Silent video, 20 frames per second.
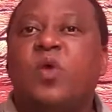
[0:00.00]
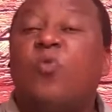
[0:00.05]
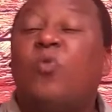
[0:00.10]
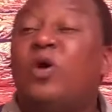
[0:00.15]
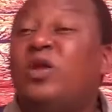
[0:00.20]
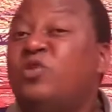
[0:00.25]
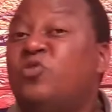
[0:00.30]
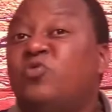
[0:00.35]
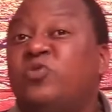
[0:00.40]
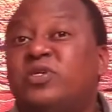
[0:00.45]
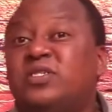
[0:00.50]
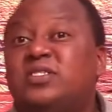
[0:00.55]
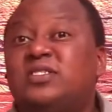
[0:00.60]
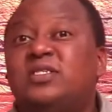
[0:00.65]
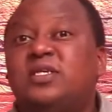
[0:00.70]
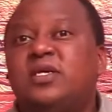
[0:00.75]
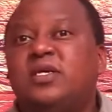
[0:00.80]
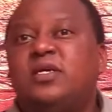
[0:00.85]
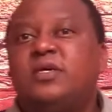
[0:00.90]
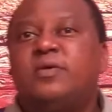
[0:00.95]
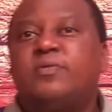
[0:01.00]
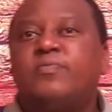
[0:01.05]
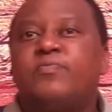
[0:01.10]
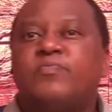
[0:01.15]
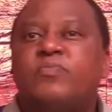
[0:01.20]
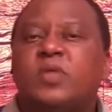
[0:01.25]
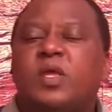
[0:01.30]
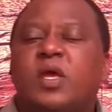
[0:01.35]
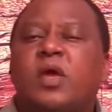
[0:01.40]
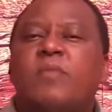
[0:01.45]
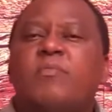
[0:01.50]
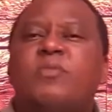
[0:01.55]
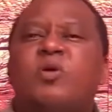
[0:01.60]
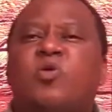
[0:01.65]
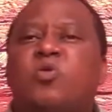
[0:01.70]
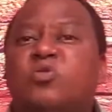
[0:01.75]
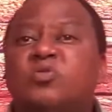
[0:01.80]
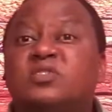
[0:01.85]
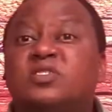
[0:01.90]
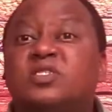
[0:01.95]
What do we see?
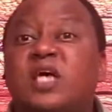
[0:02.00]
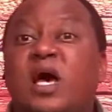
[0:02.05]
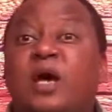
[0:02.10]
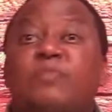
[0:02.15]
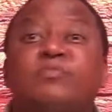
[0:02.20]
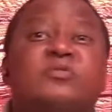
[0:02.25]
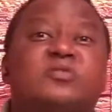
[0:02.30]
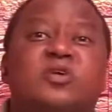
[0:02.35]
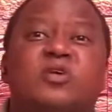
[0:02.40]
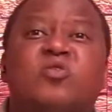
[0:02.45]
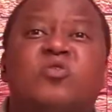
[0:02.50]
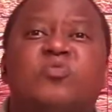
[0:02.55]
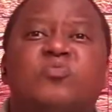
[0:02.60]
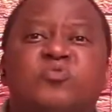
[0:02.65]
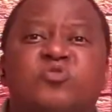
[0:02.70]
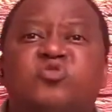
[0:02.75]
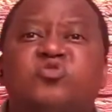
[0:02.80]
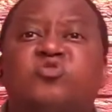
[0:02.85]
Because Absalom